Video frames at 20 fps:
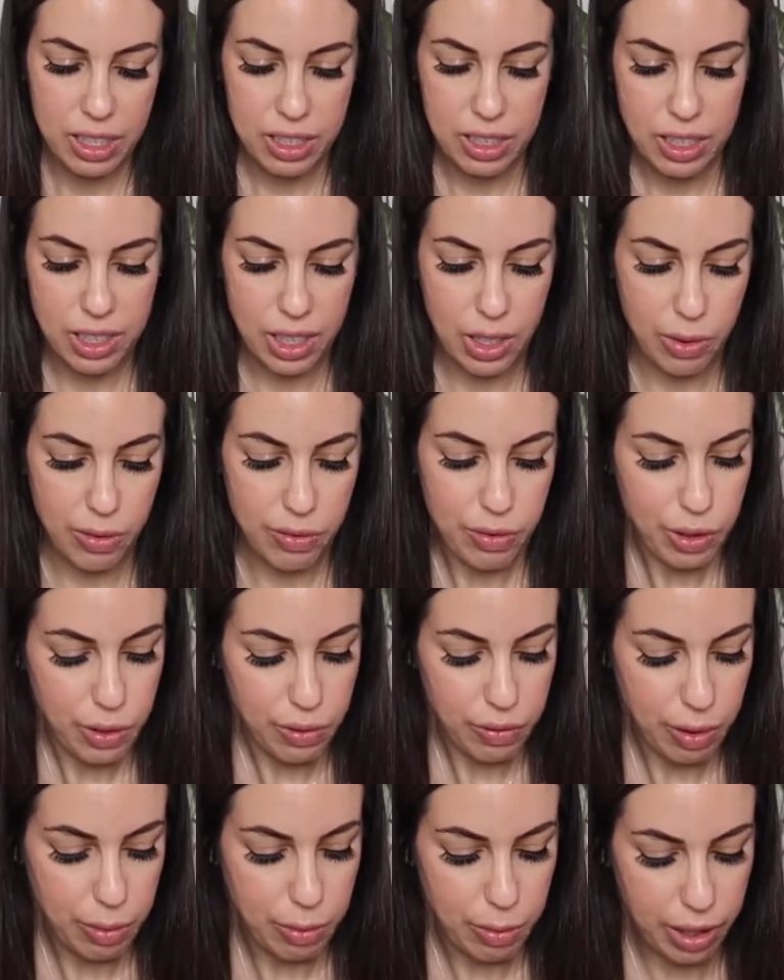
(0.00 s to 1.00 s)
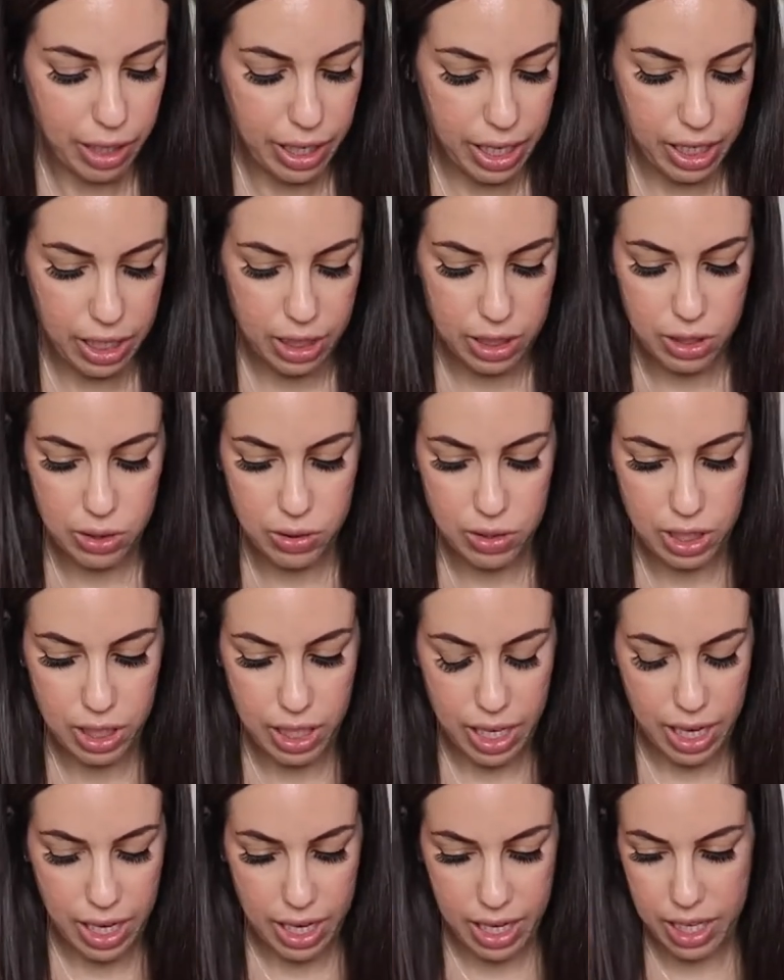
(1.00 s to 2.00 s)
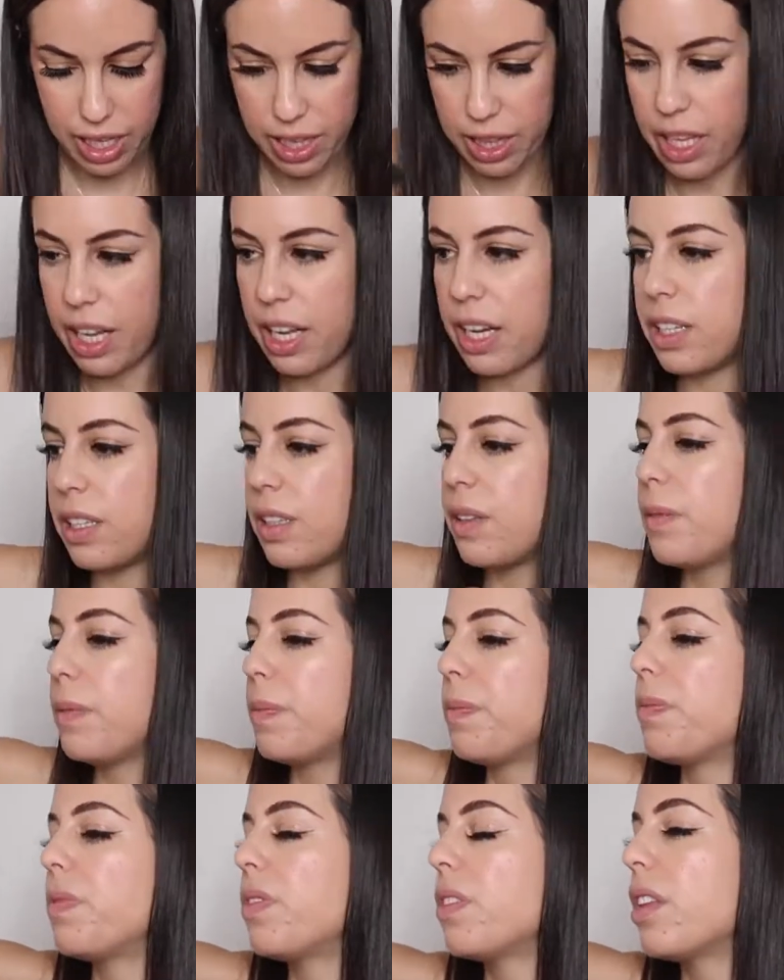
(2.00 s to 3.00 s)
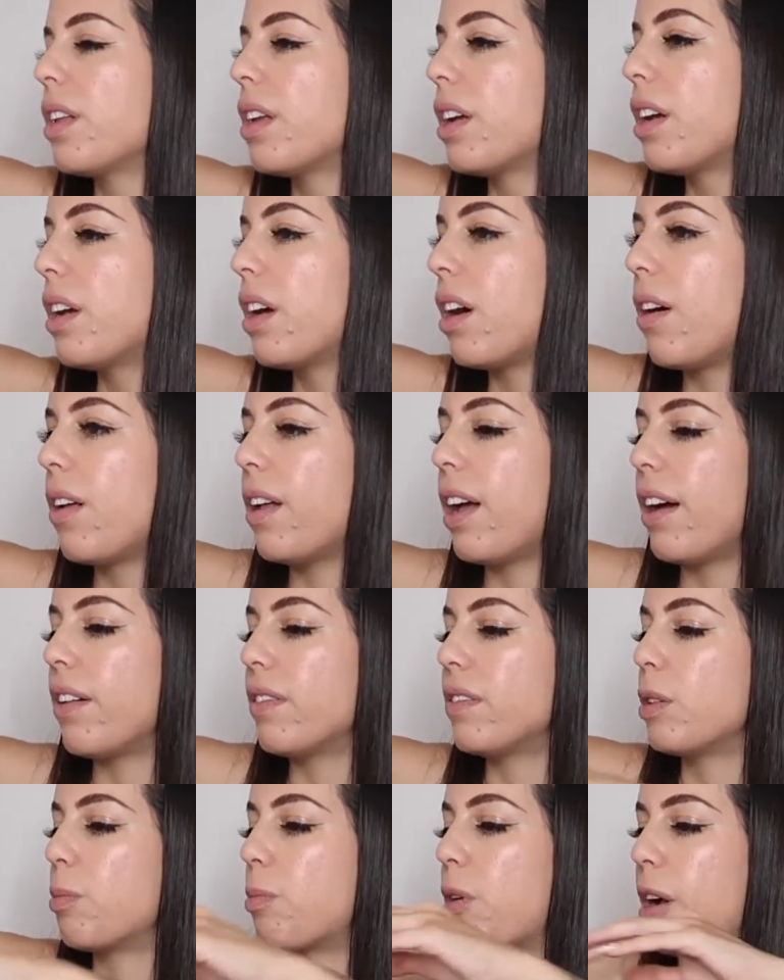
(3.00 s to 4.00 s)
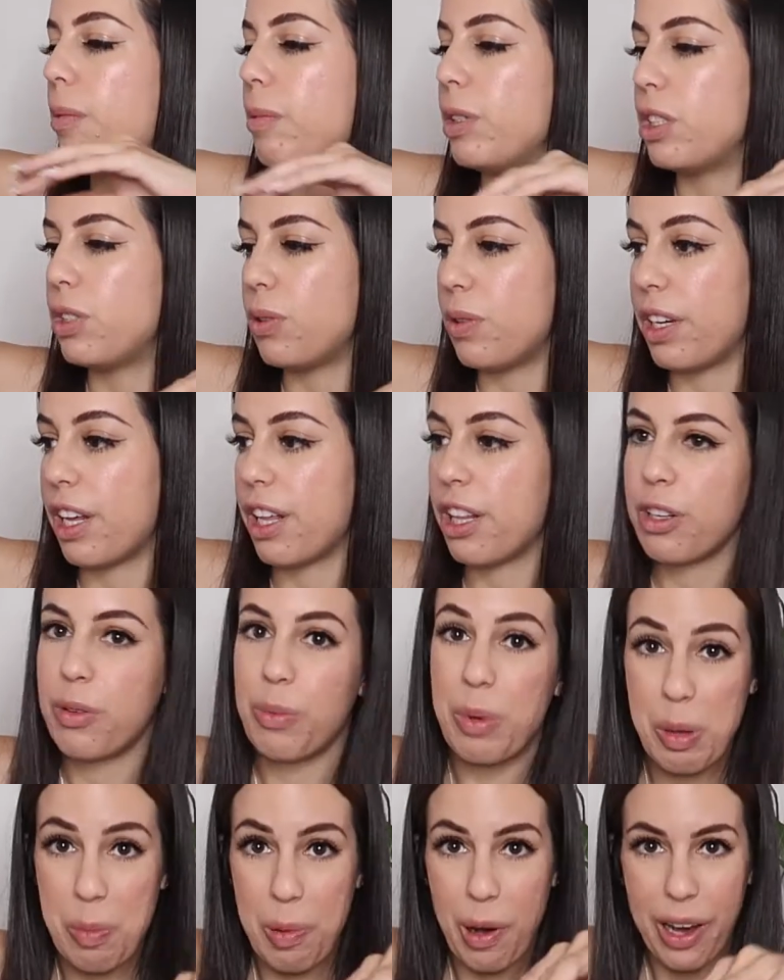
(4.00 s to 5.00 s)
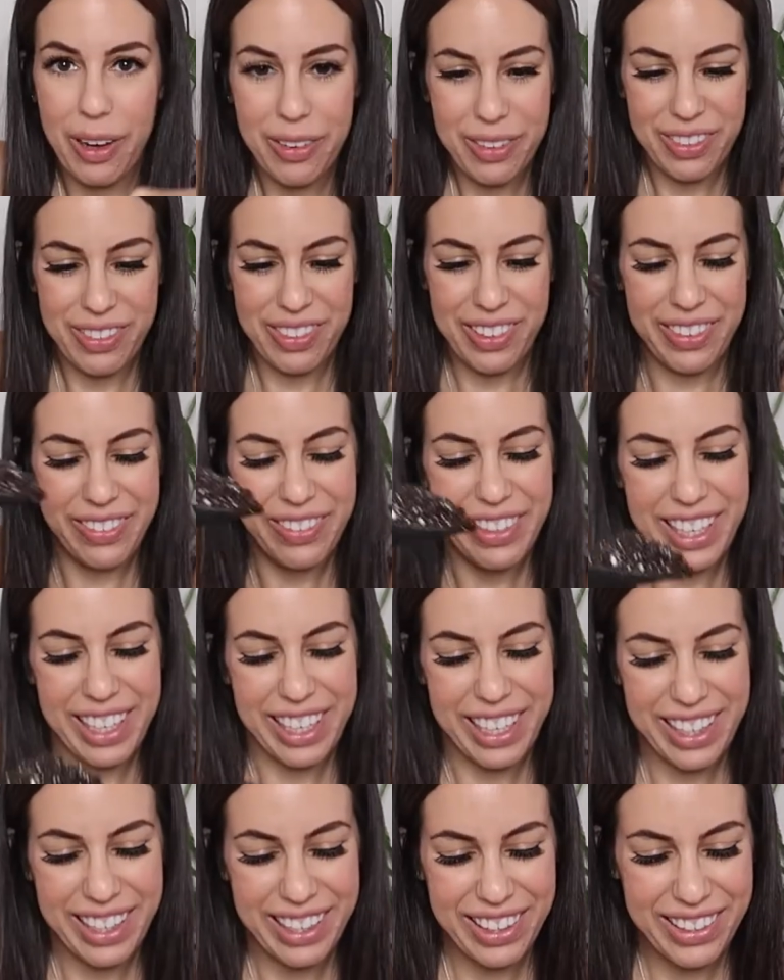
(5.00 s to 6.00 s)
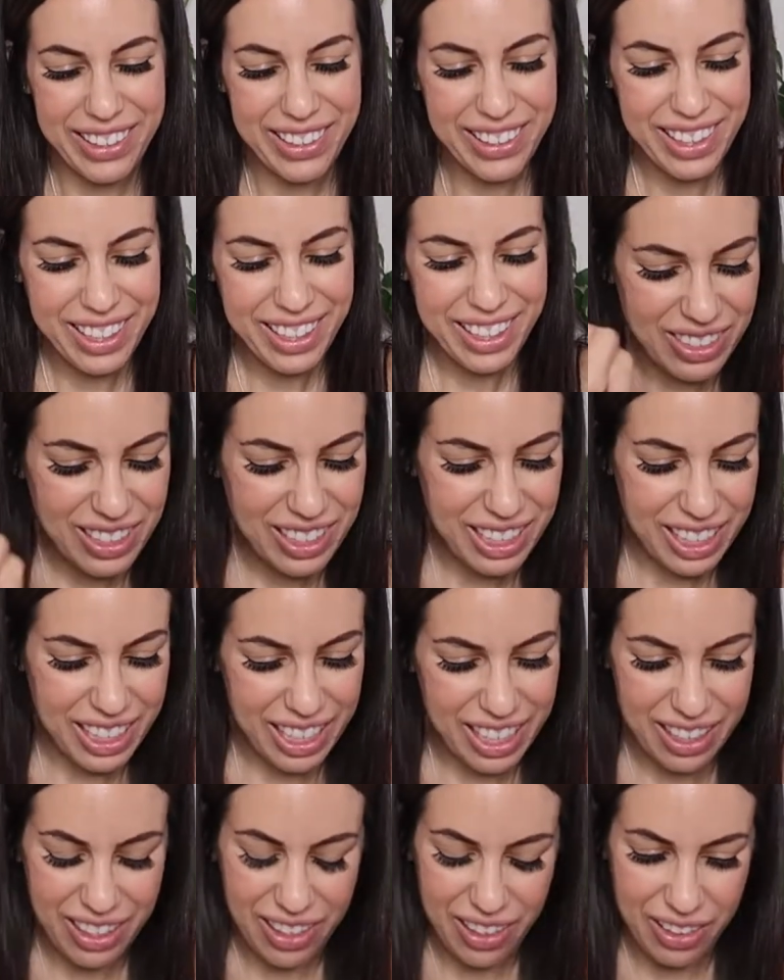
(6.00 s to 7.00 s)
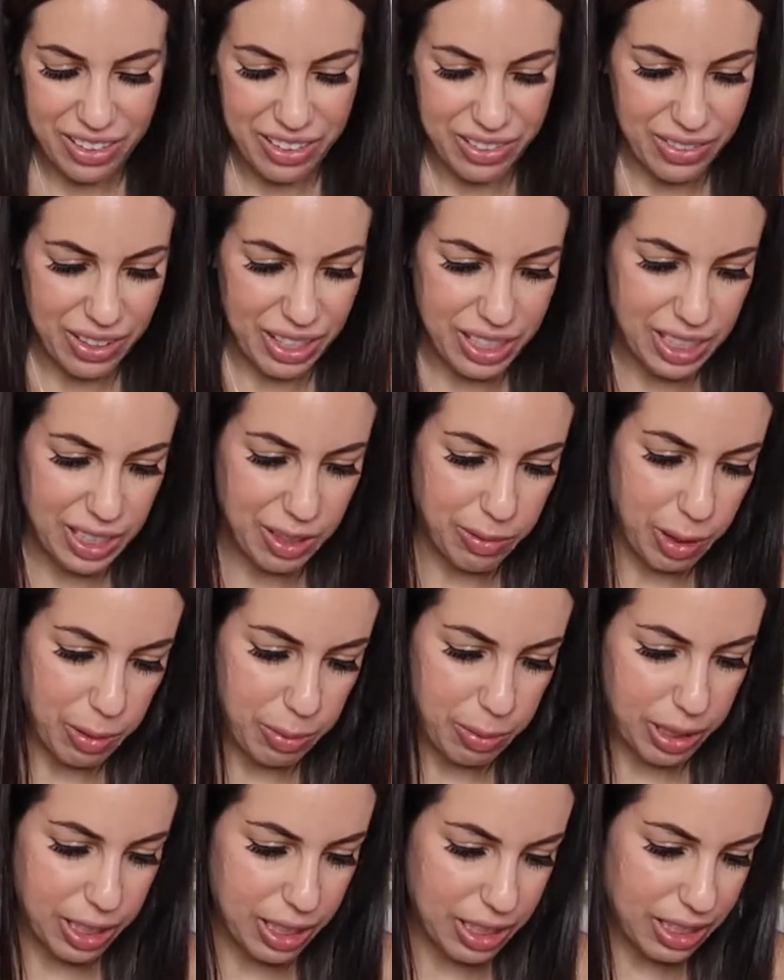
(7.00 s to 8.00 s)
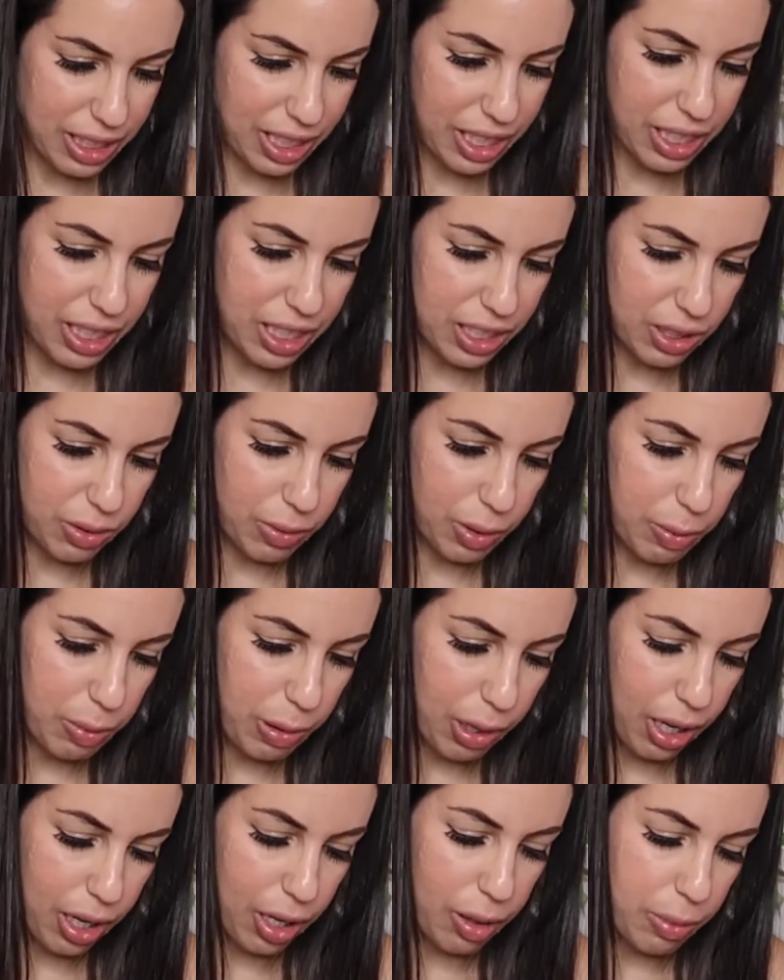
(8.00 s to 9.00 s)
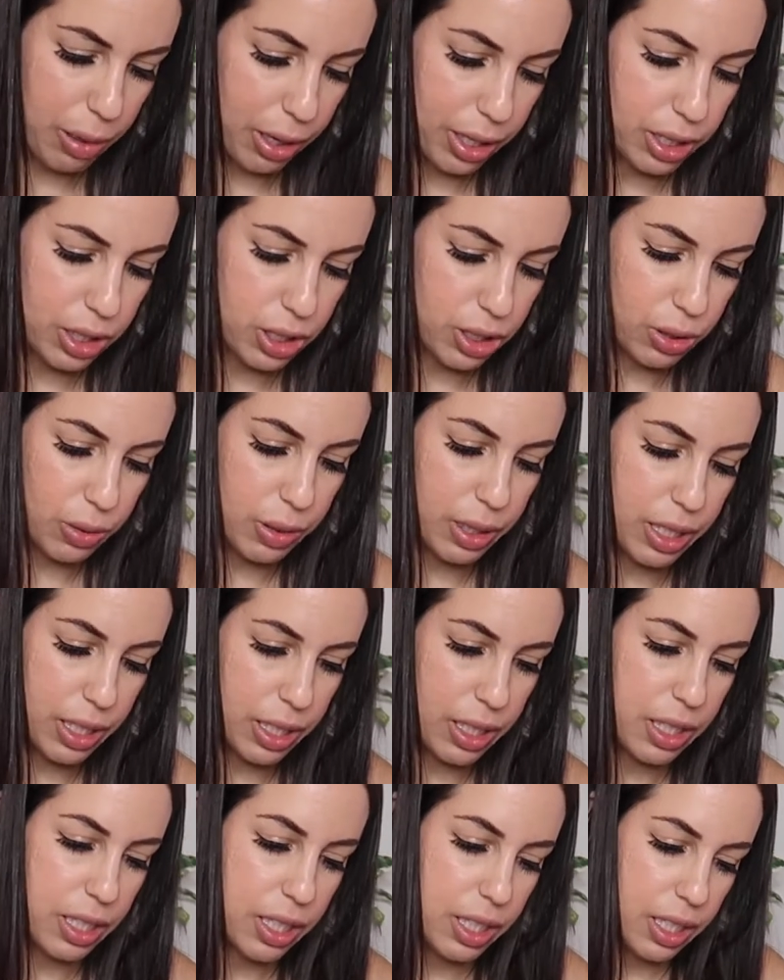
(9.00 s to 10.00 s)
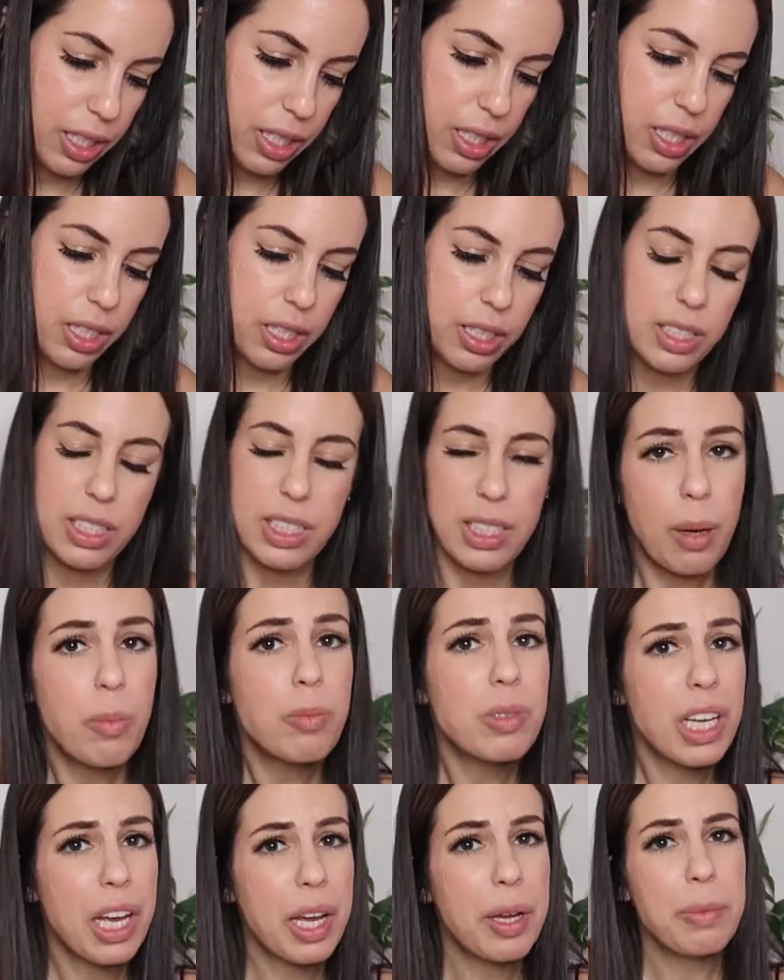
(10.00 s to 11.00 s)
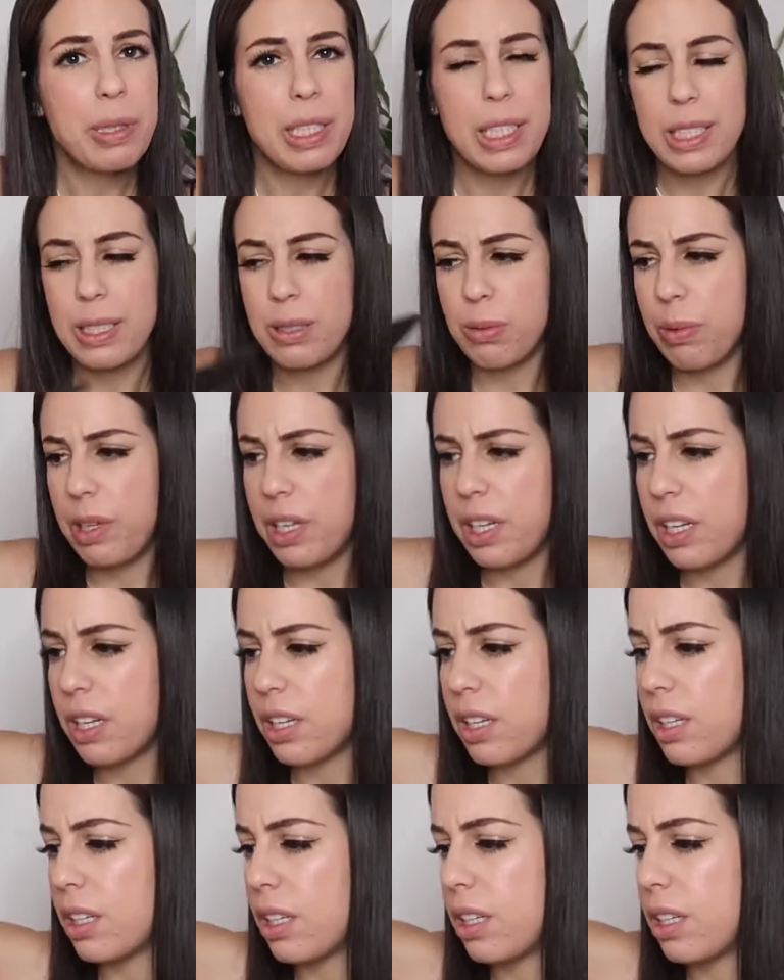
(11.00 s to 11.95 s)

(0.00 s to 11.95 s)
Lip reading: So a few of them we're getting to today, and then I'll have to probably do another repot with me video to get all the rest of my plants that I need to repot. I'll probably do it sometime this week.